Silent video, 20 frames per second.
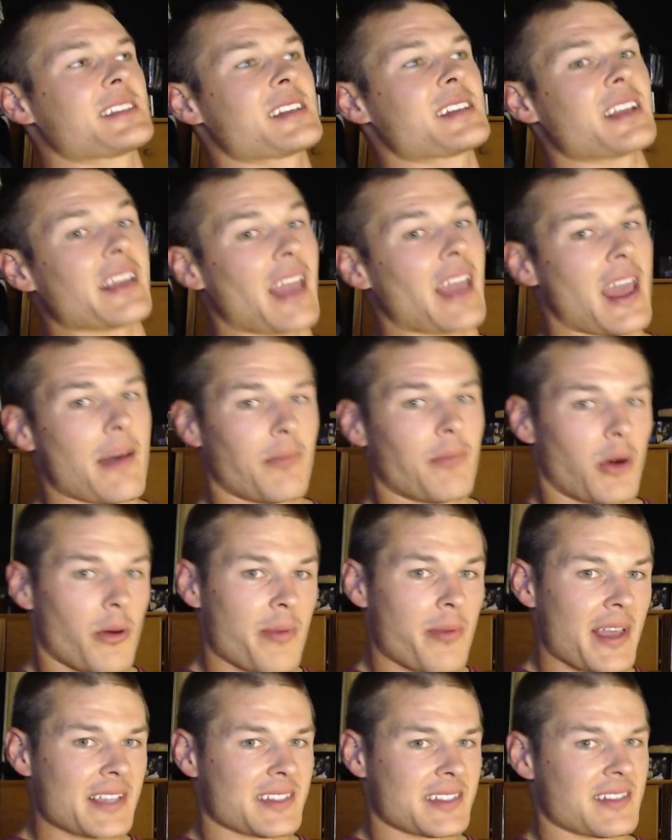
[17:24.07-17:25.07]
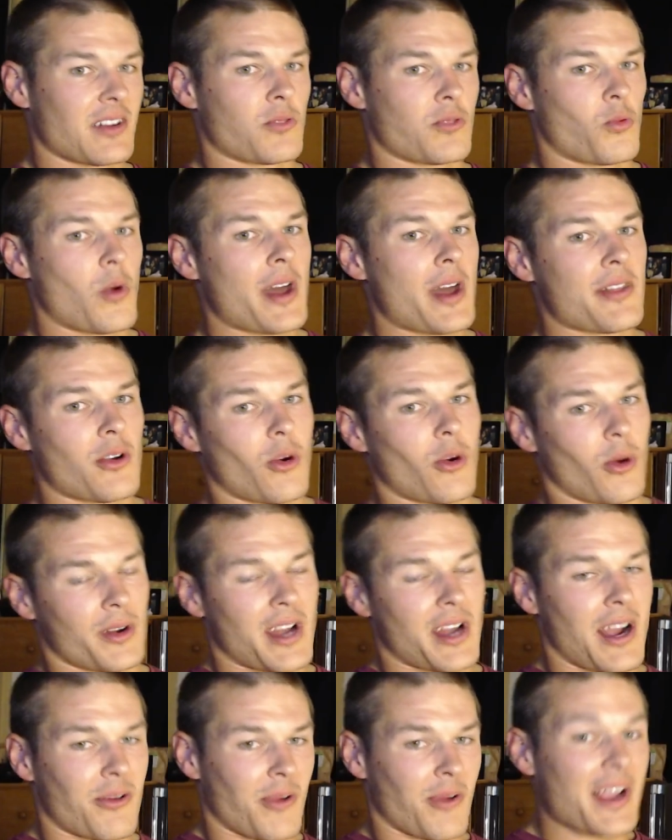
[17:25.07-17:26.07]
a gamble based on whether or
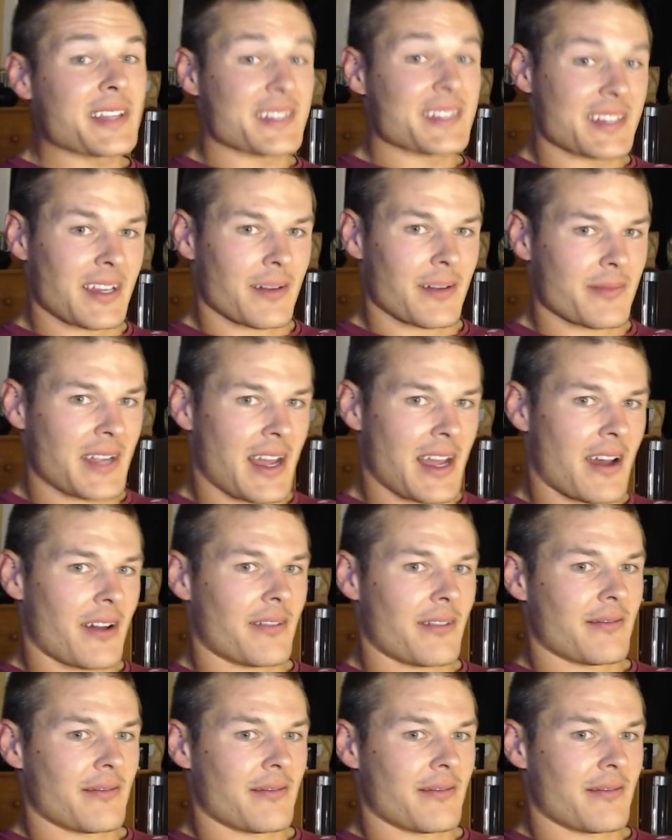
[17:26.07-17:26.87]
not rates come down.